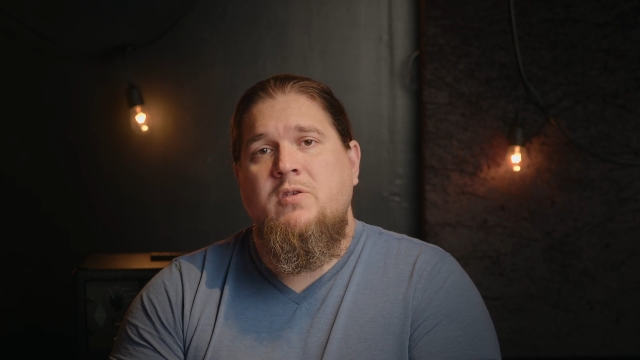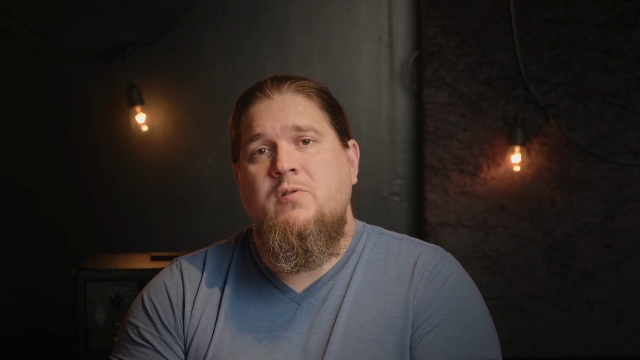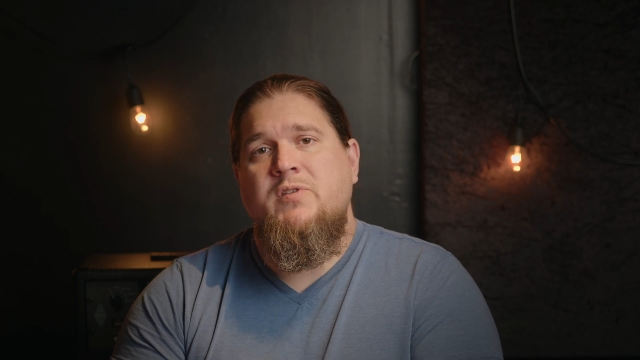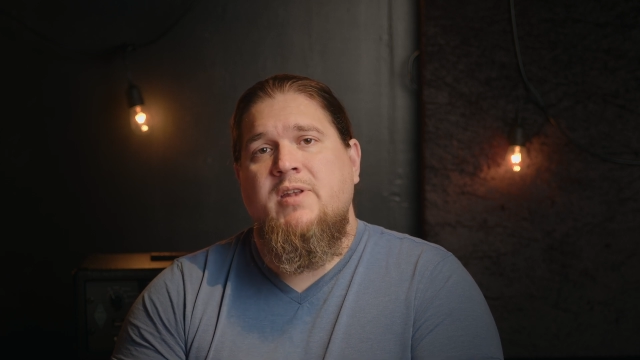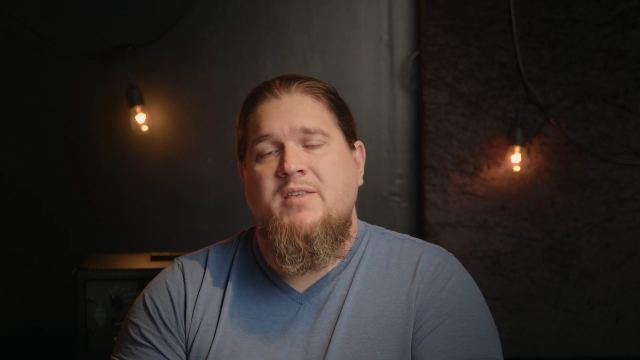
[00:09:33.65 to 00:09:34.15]

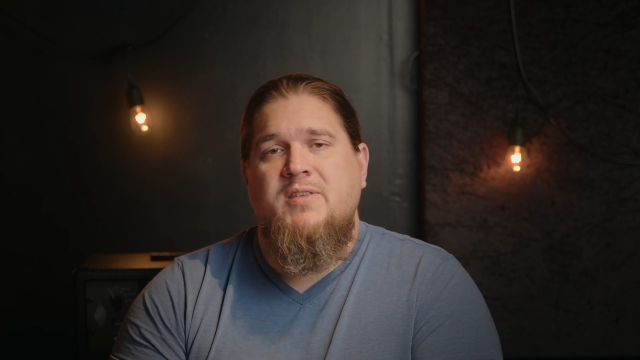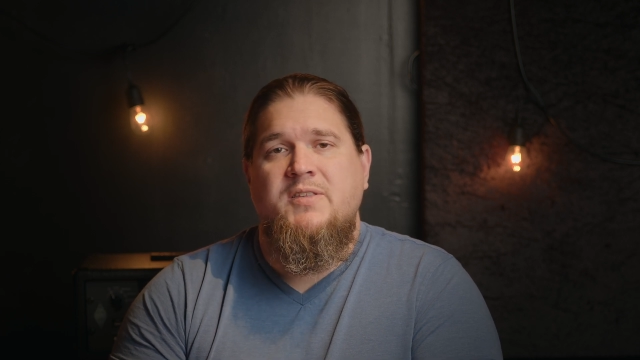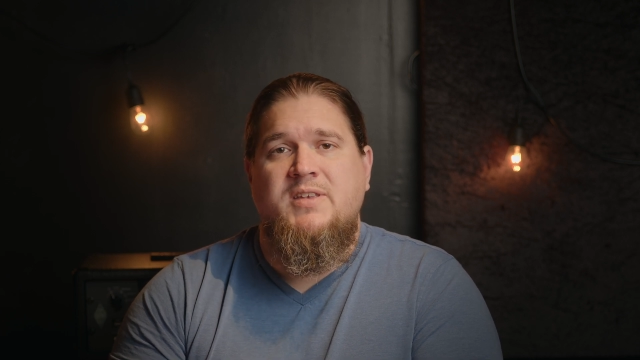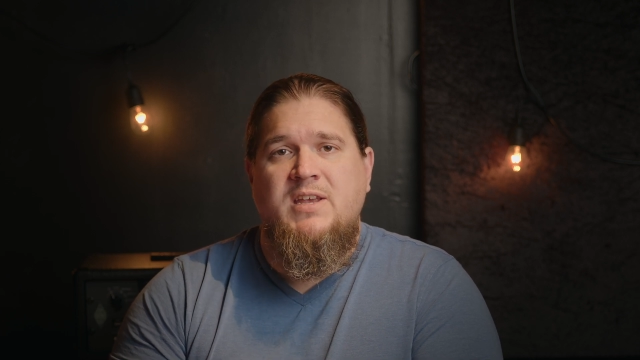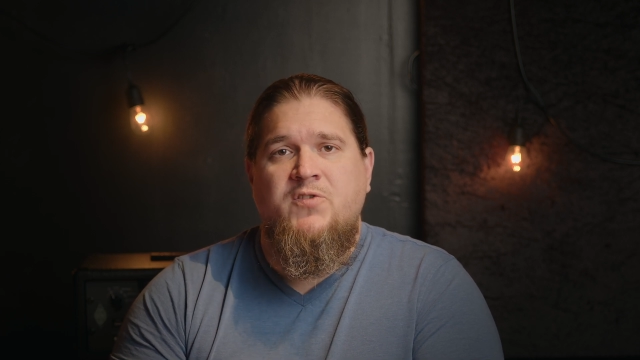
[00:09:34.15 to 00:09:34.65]
use an
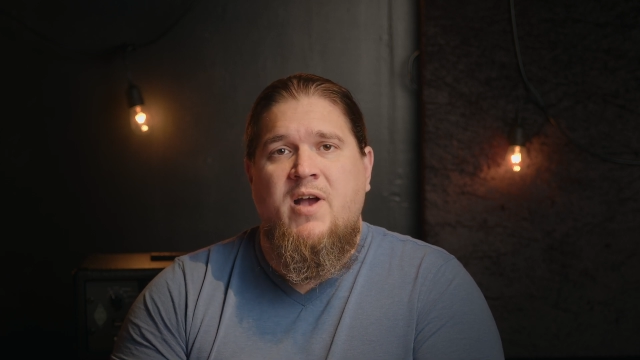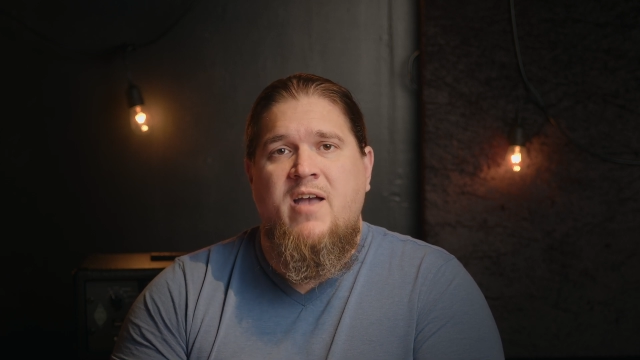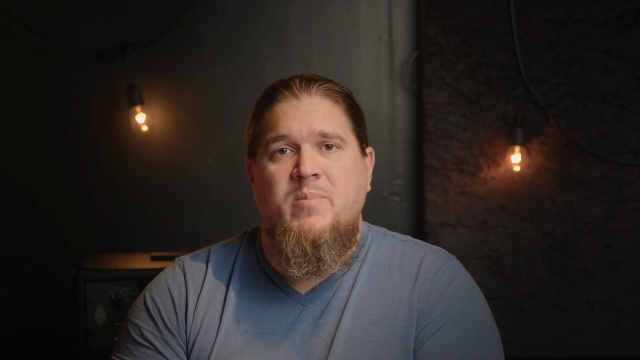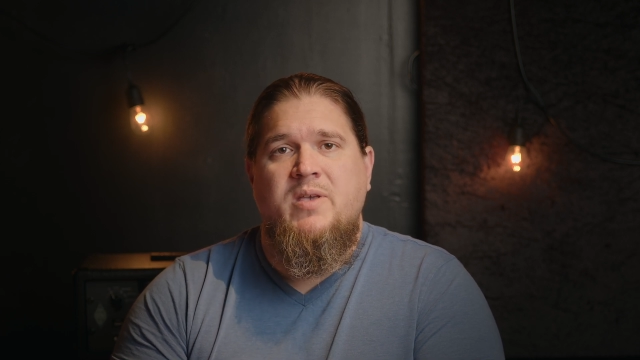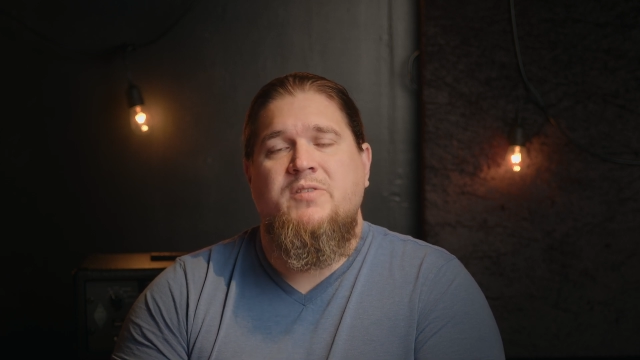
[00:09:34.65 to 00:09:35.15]
SSD
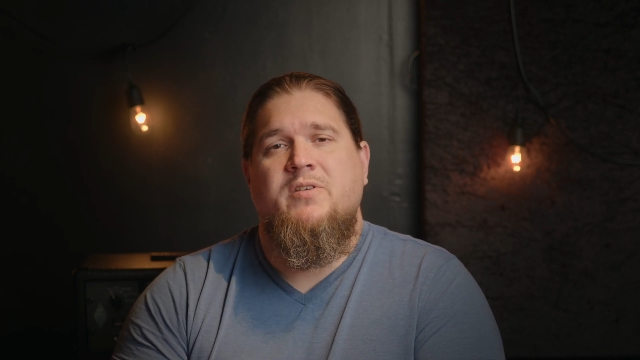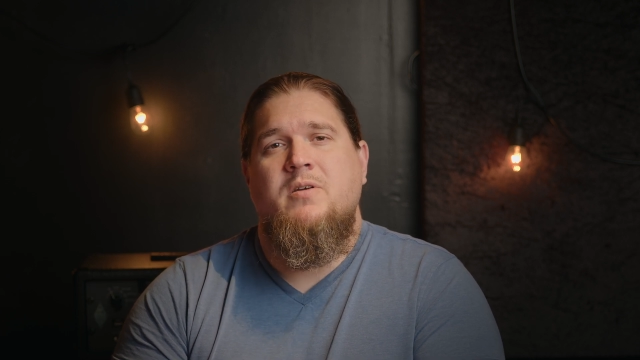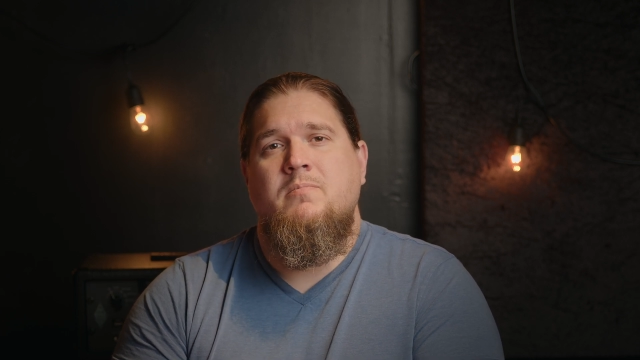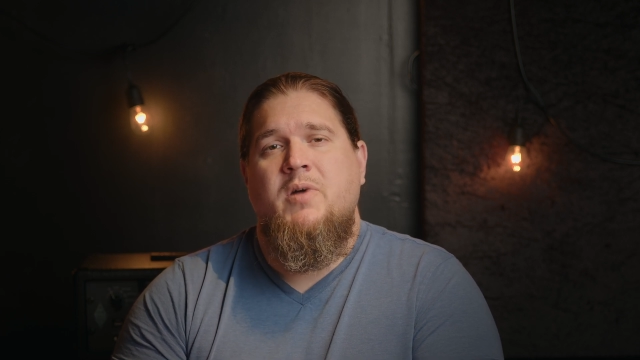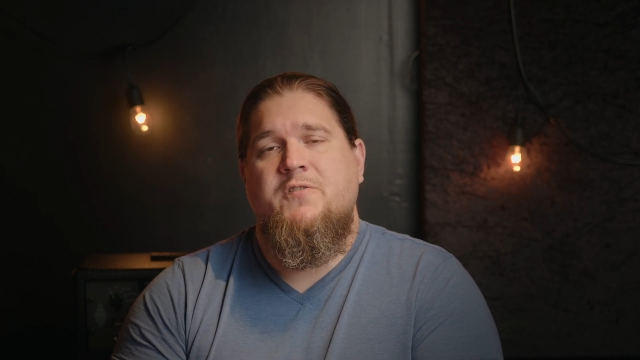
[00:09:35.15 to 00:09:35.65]
drive because
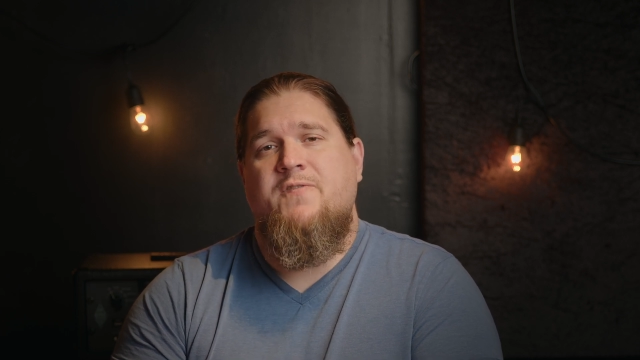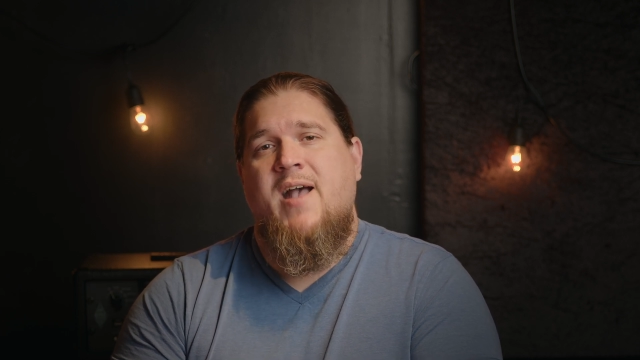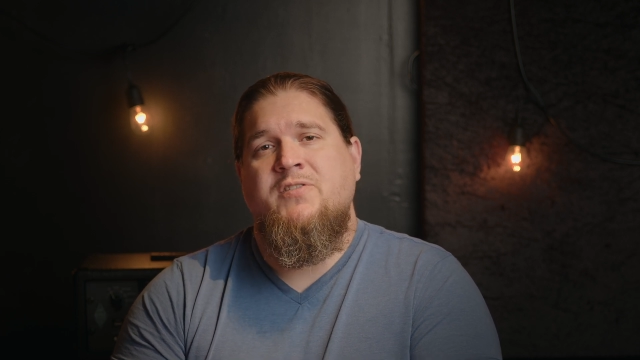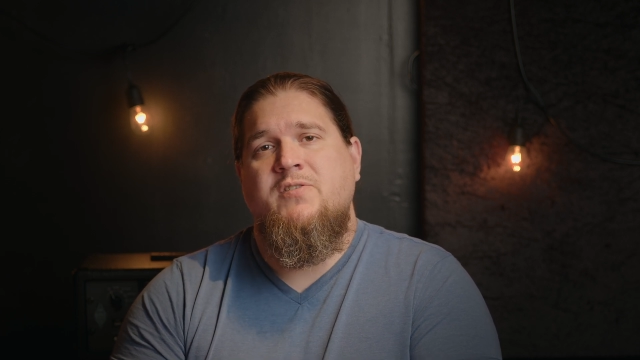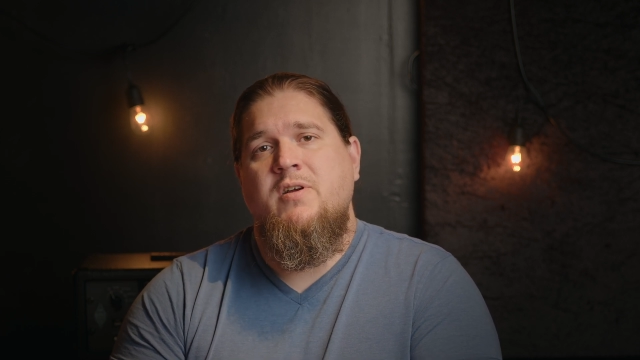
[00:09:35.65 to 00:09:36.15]
they're much
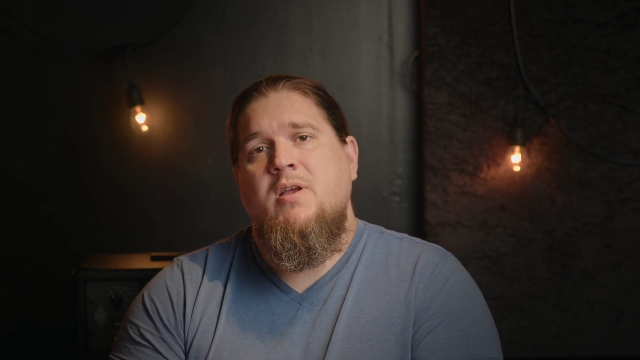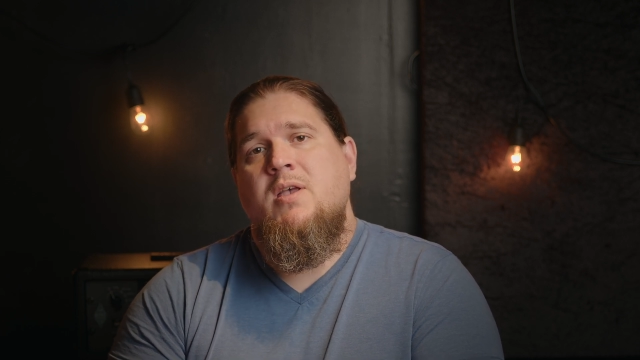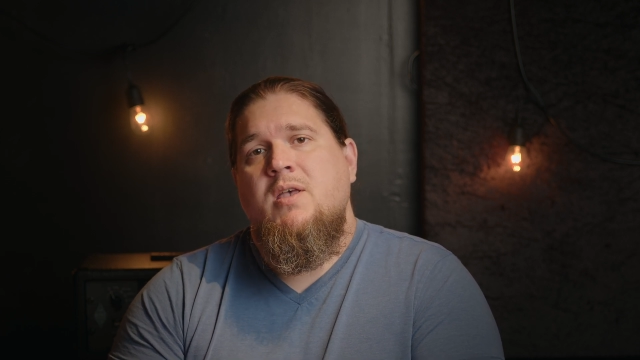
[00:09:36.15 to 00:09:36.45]
faster,